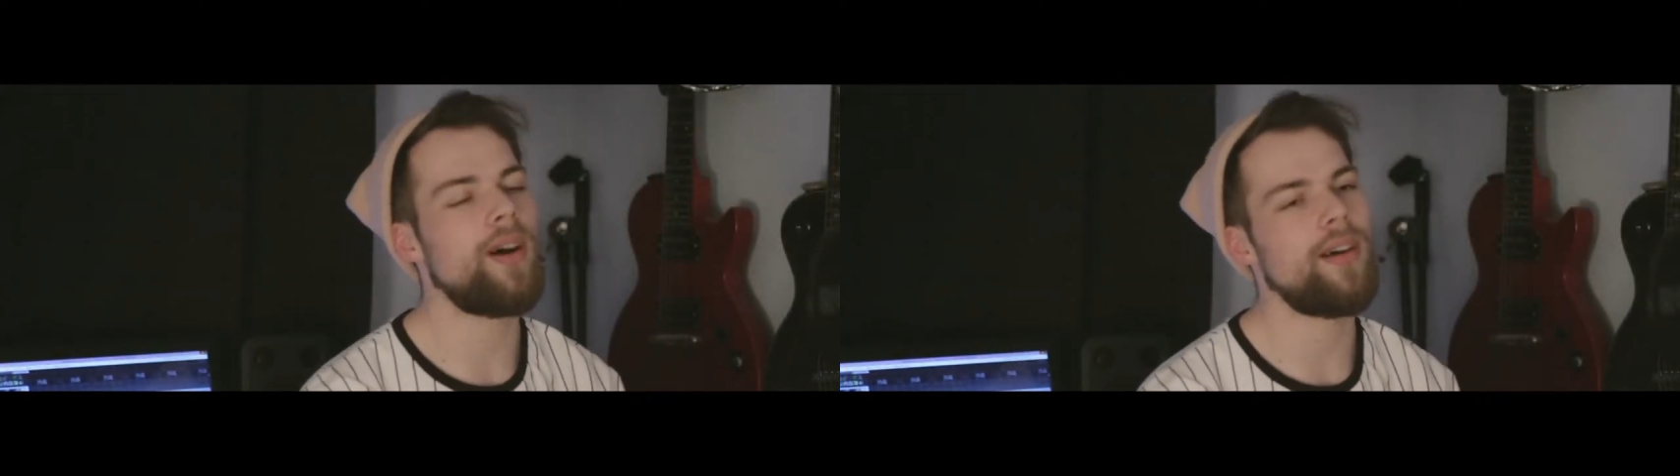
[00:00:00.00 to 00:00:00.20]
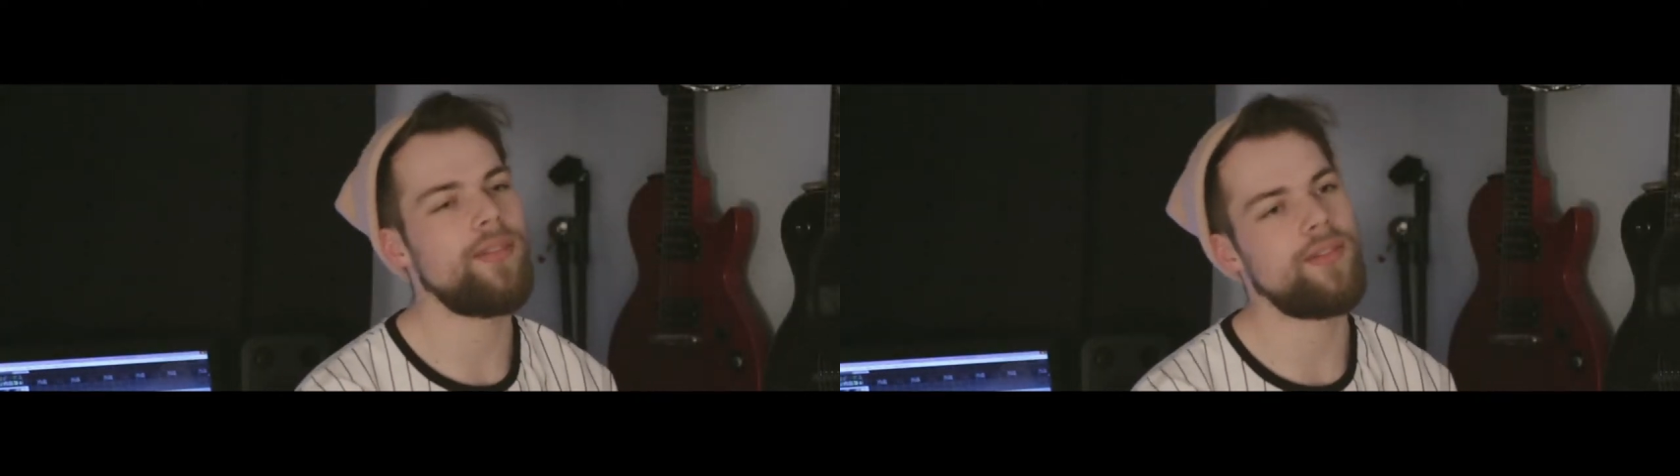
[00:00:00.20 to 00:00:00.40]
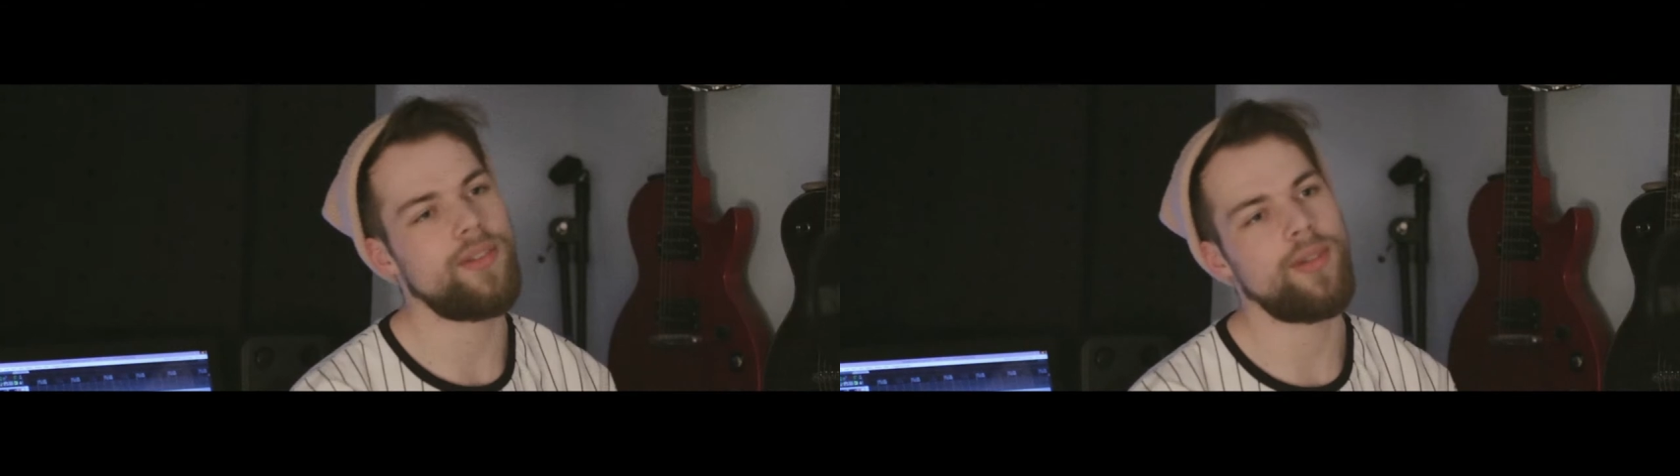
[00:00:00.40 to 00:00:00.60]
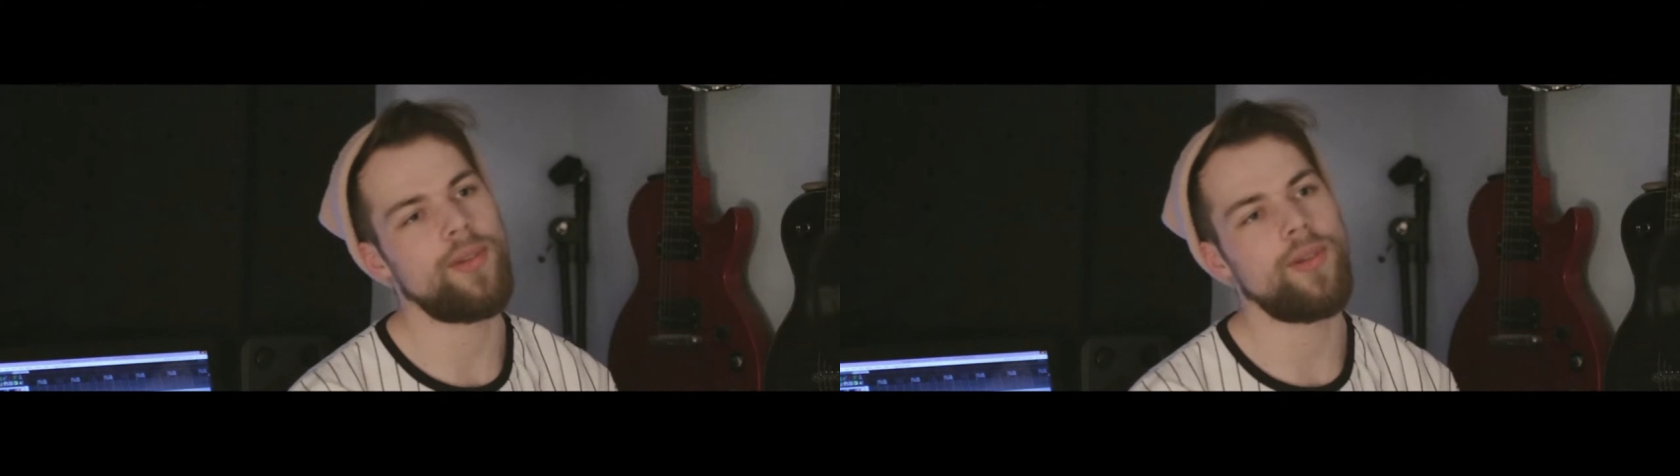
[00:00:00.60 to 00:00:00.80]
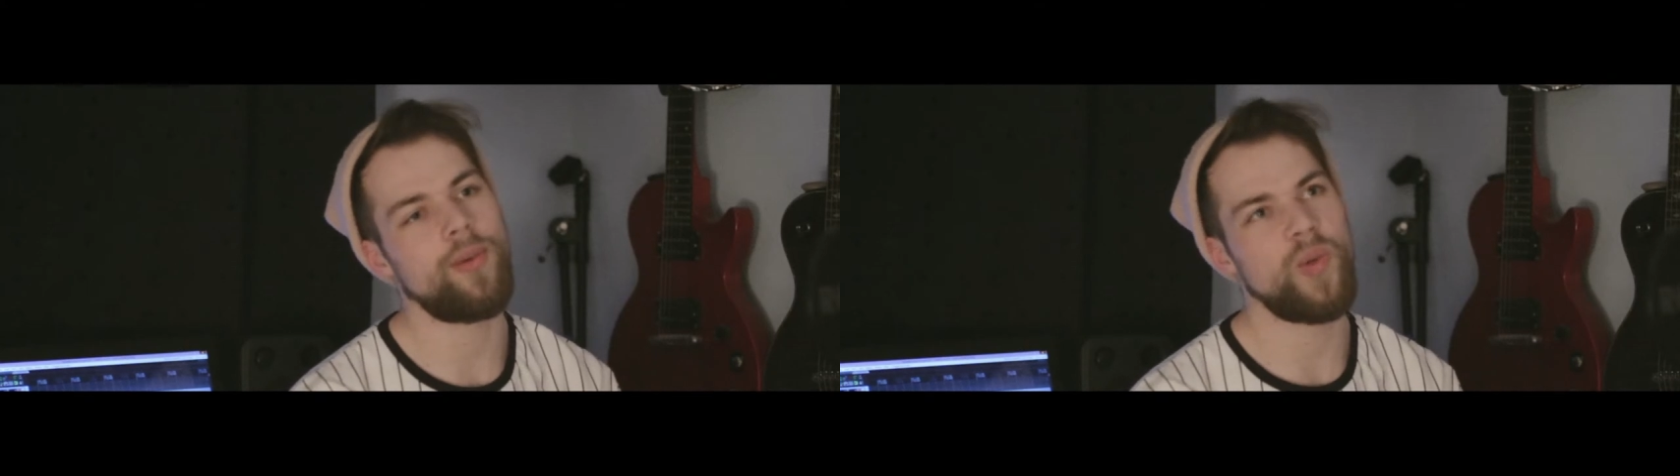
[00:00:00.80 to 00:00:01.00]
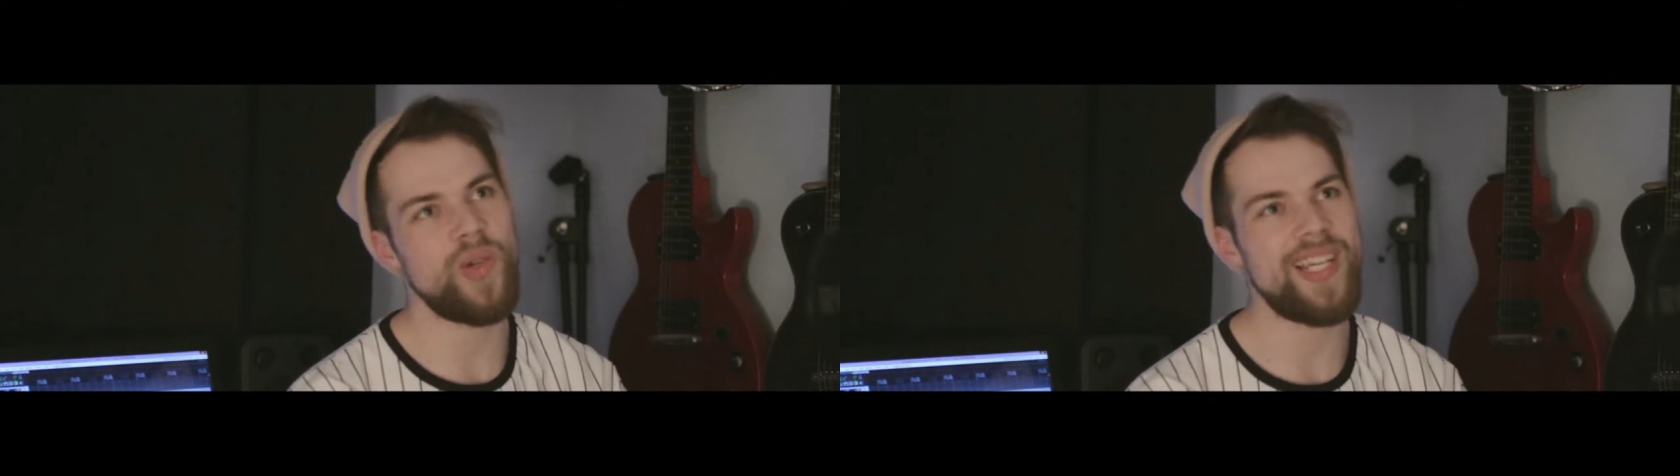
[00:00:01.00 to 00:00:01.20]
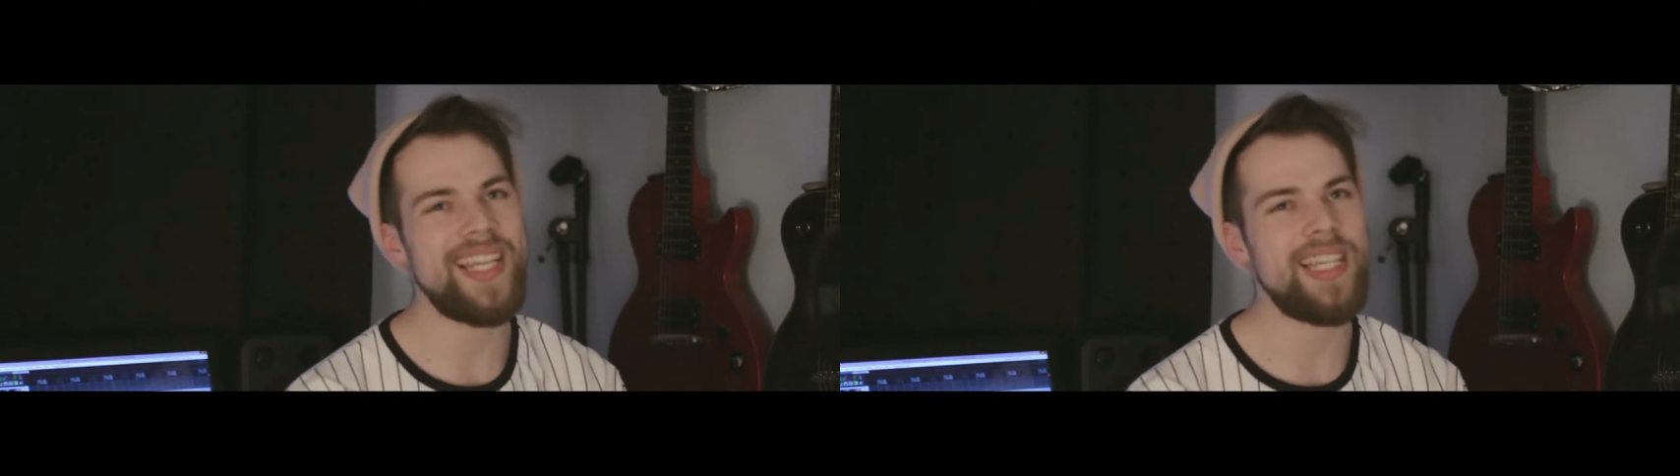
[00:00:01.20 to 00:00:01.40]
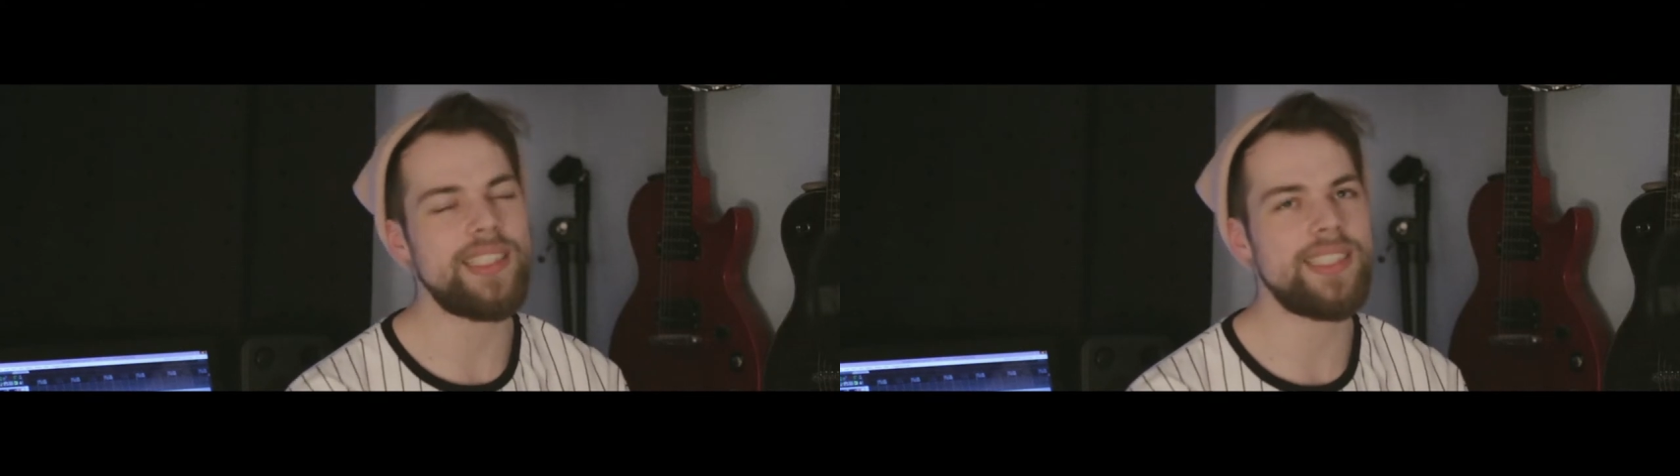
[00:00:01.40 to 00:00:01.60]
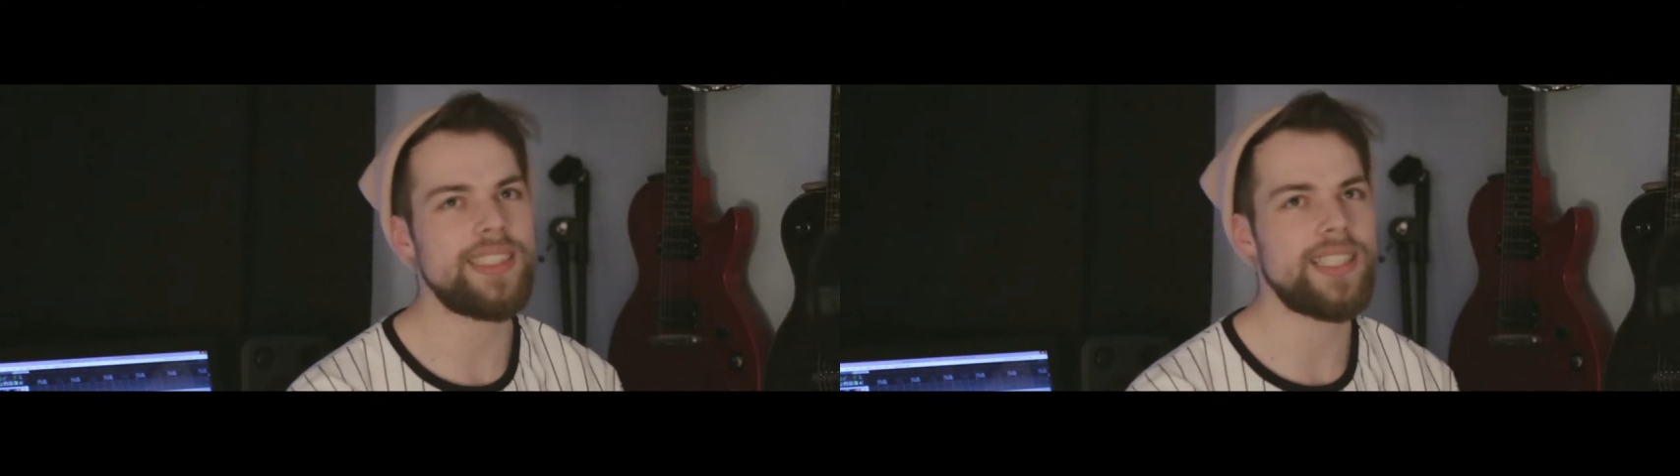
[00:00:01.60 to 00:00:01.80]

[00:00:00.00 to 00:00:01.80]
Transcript: of release.